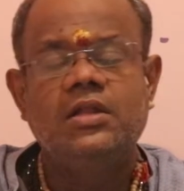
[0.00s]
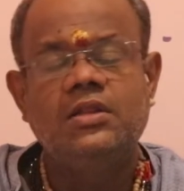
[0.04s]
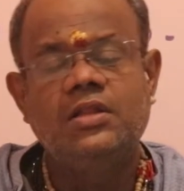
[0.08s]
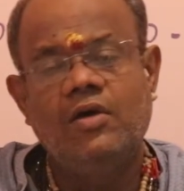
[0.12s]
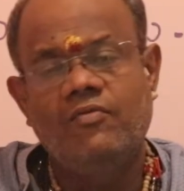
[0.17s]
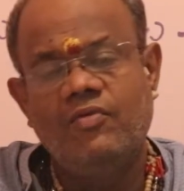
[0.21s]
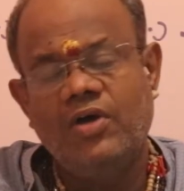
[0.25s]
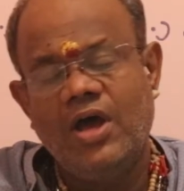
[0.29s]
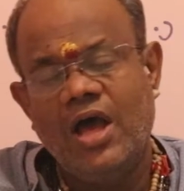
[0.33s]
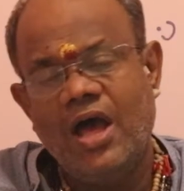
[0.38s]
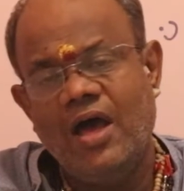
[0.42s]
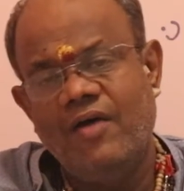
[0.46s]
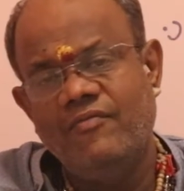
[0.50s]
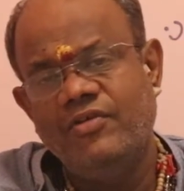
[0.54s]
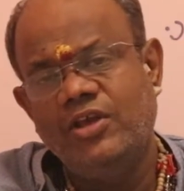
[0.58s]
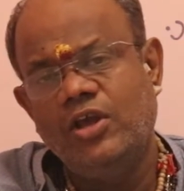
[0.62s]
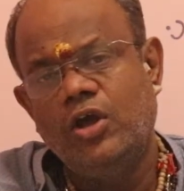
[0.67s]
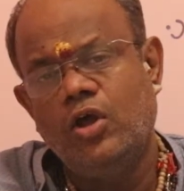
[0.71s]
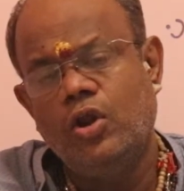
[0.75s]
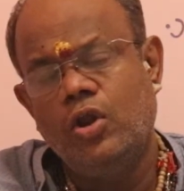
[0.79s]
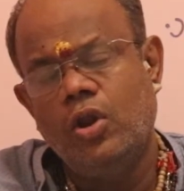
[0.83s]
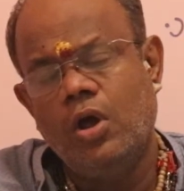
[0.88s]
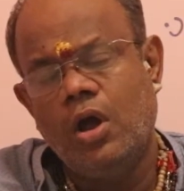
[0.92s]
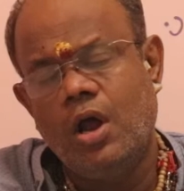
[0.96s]
they were
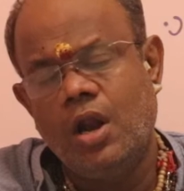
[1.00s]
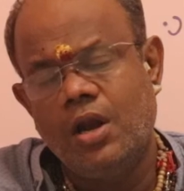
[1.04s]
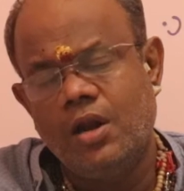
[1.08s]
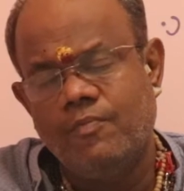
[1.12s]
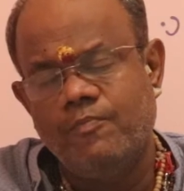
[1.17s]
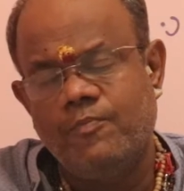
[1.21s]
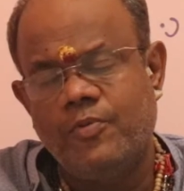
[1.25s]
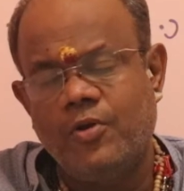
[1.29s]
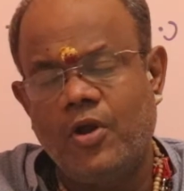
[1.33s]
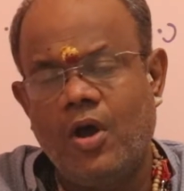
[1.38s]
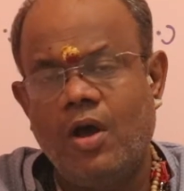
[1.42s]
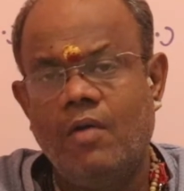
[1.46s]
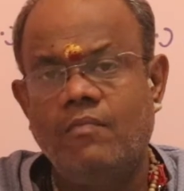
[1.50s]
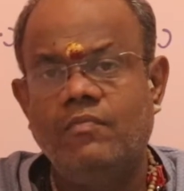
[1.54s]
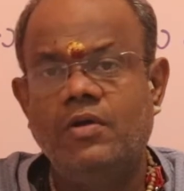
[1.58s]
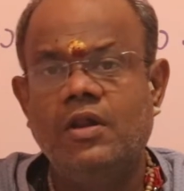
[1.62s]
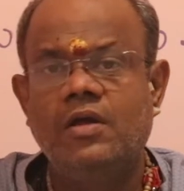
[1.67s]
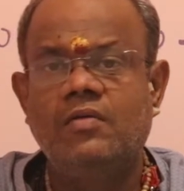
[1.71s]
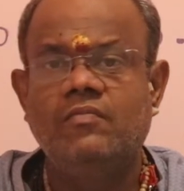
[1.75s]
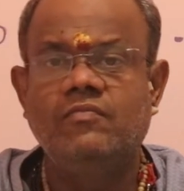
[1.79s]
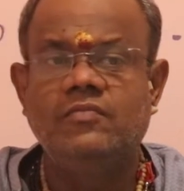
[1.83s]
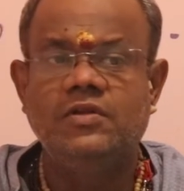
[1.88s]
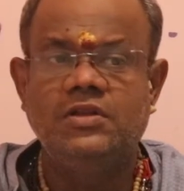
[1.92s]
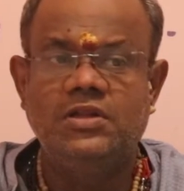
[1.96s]
having a lot of
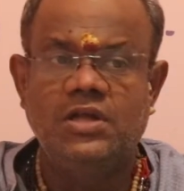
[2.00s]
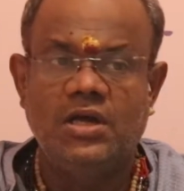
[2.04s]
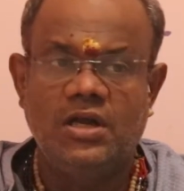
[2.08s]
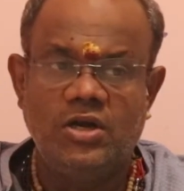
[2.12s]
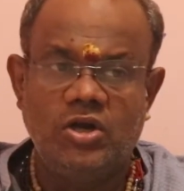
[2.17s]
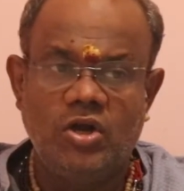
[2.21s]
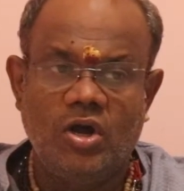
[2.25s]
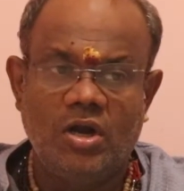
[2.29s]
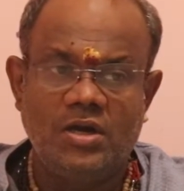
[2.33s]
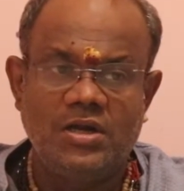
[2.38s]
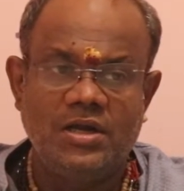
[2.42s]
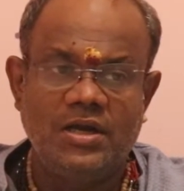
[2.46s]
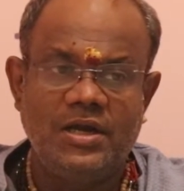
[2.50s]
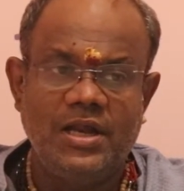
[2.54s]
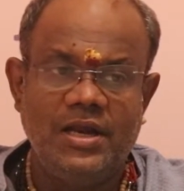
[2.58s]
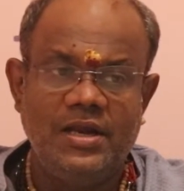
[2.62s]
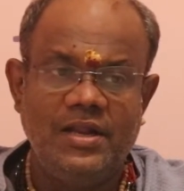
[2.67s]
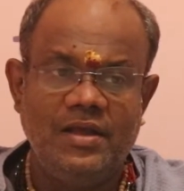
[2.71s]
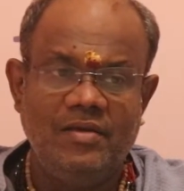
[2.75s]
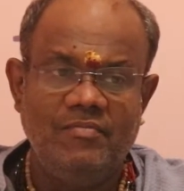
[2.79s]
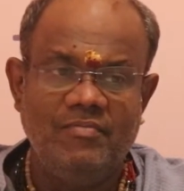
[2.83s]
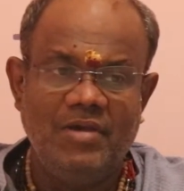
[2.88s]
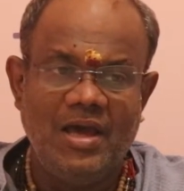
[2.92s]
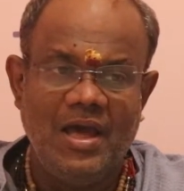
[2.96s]
problem with their daughter
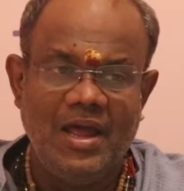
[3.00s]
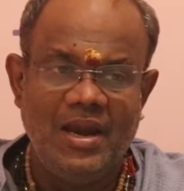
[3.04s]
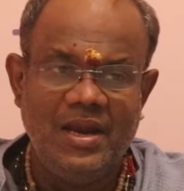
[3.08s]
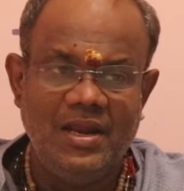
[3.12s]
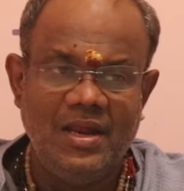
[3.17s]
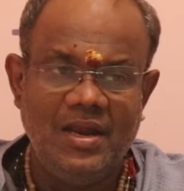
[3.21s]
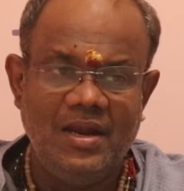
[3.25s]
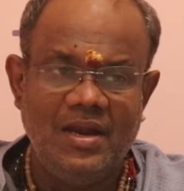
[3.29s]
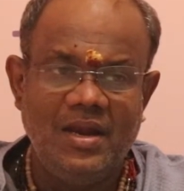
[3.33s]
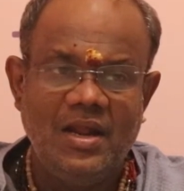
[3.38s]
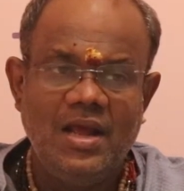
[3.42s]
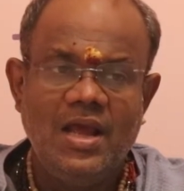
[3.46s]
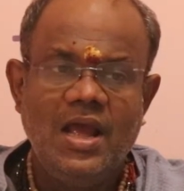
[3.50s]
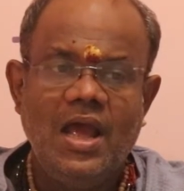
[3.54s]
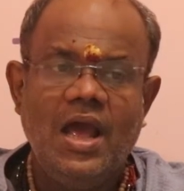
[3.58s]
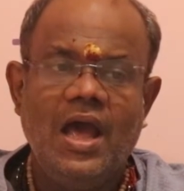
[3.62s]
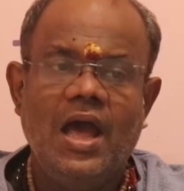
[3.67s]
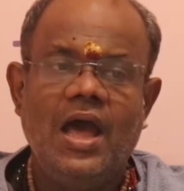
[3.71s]
getting married,